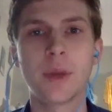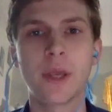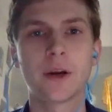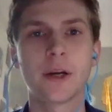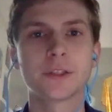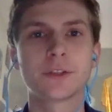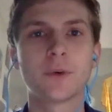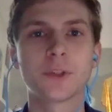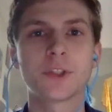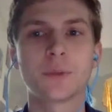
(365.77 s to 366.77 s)
parents
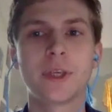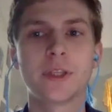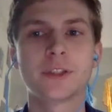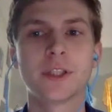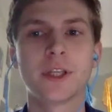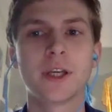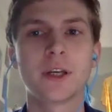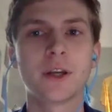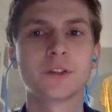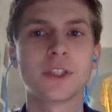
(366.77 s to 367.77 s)
forcing me to
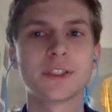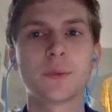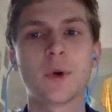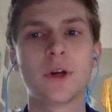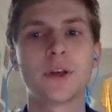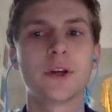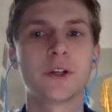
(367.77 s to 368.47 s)
go see someone or